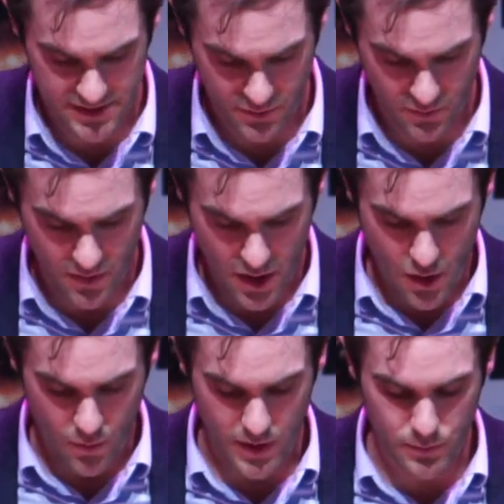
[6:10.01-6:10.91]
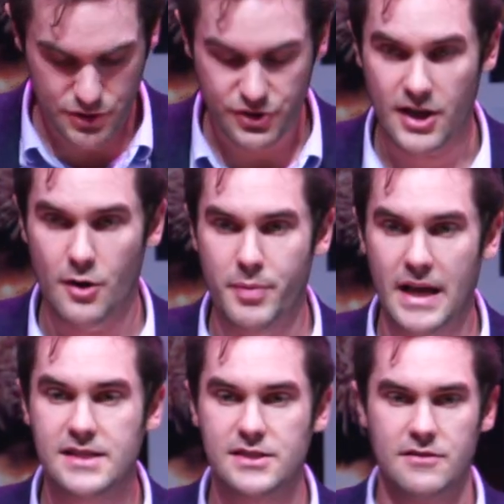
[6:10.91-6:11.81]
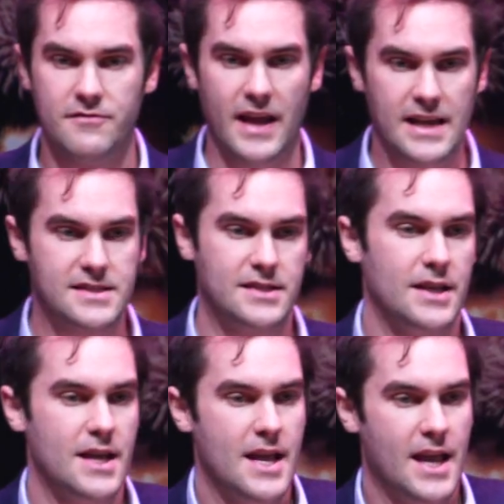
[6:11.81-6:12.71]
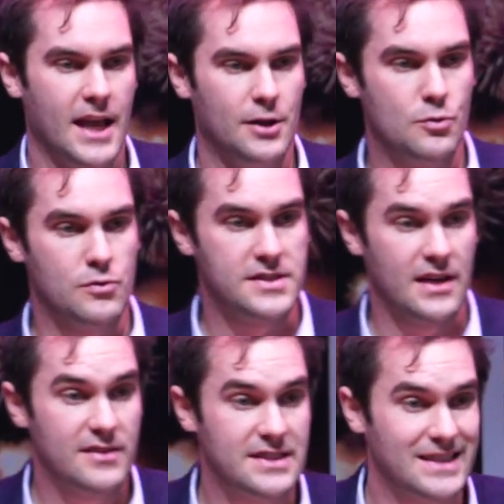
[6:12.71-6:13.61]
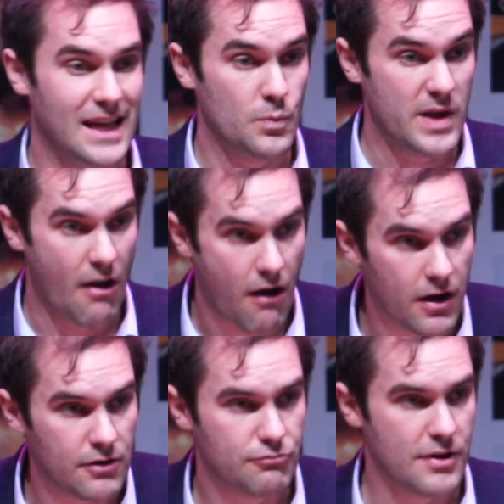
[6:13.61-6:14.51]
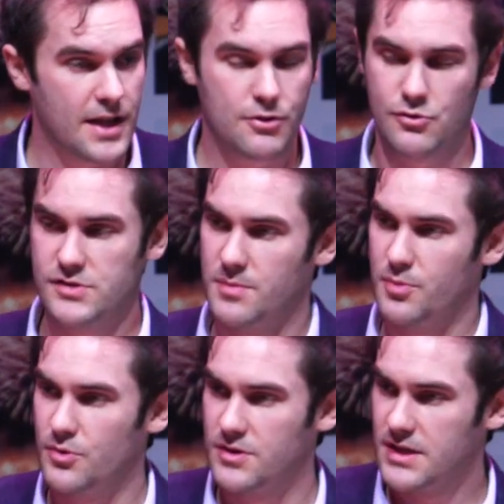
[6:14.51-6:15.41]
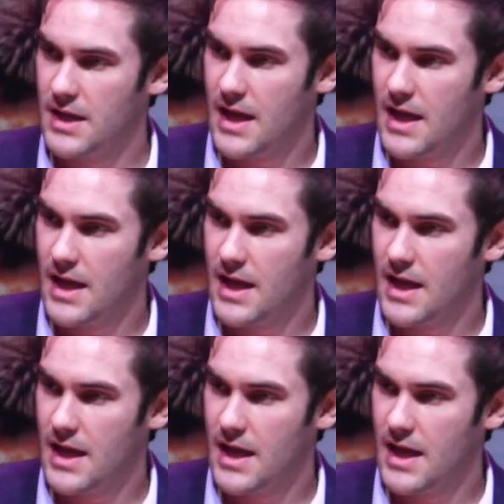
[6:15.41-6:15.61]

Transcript: So while we try our best to invest in local services, and we are right across the board,